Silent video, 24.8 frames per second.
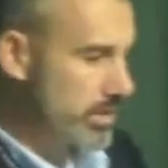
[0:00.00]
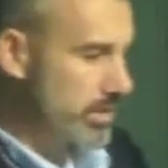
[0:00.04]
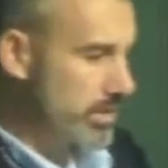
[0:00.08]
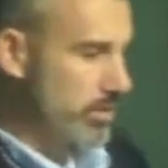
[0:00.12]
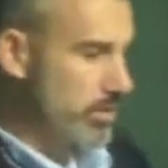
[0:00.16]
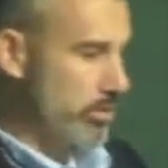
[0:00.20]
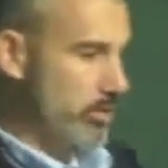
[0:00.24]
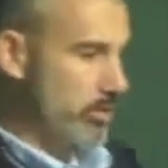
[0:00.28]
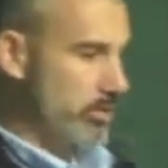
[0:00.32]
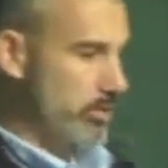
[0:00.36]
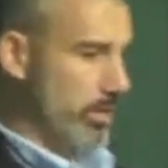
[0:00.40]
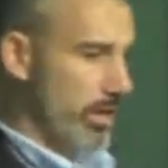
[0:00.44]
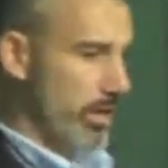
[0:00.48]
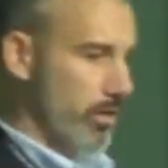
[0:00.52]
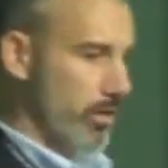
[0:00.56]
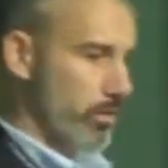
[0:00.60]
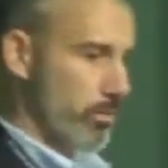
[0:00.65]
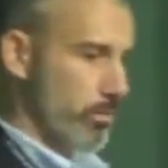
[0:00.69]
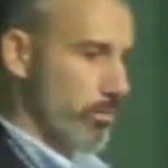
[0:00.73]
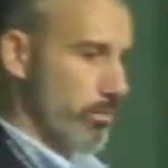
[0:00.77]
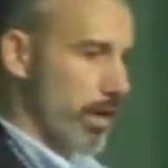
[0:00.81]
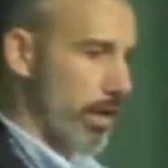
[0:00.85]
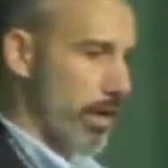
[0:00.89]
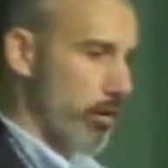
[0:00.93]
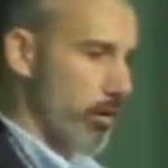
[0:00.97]
Better than nothing,
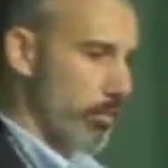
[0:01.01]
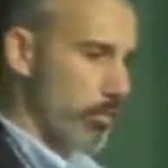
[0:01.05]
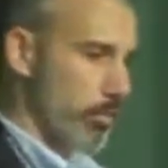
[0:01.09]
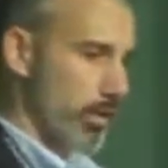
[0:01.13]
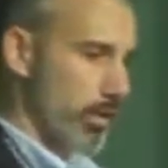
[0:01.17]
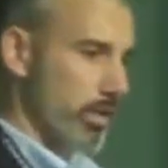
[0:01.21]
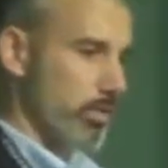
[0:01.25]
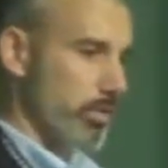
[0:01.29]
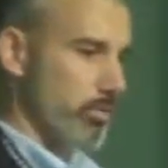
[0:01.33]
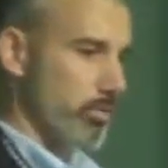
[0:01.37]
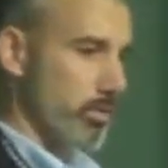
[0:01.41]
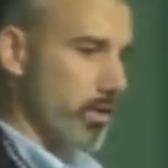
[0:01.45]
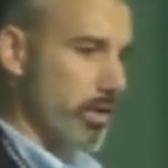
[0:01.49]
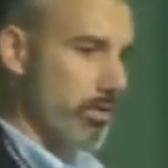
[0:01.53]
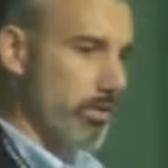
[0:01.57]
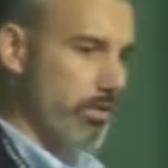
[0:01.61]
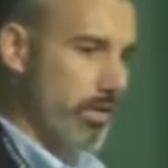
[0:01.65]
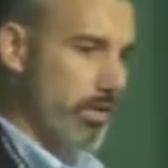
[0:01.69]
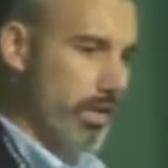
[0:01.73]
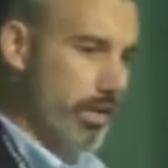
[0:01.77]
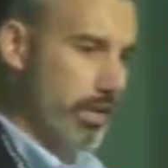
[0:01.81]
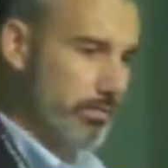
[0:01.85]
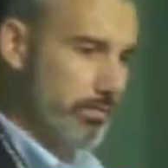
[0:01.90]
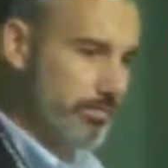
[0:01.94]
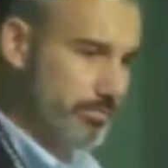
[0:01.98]
I suppose, but I hope, I
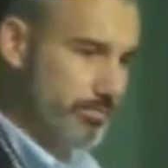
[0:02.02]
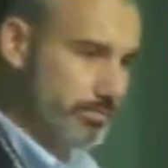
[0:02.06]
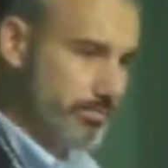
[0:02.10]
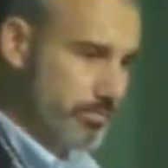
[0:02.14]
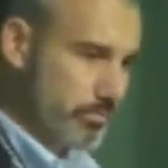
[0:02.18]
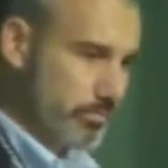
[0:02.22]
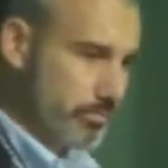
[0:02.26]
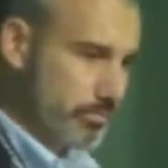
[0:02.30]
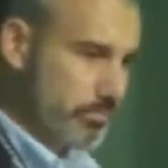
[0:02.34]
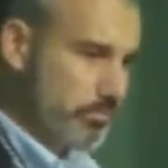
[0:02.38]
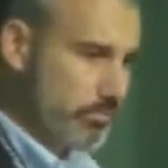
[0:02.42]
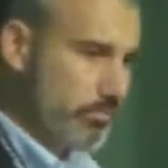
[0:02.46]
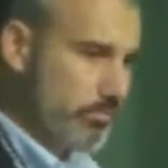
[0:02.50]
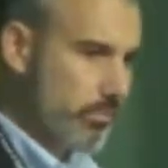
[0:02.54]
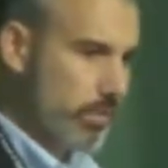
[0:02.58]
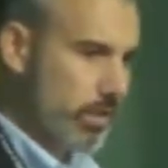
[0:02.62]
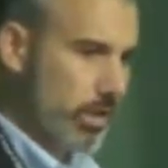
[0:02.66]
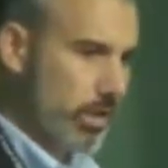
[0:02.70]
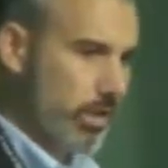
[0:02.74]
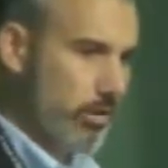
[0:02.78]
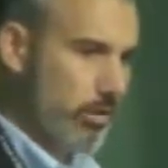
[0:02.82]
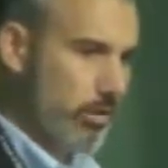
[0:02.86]
hope we can do better than that.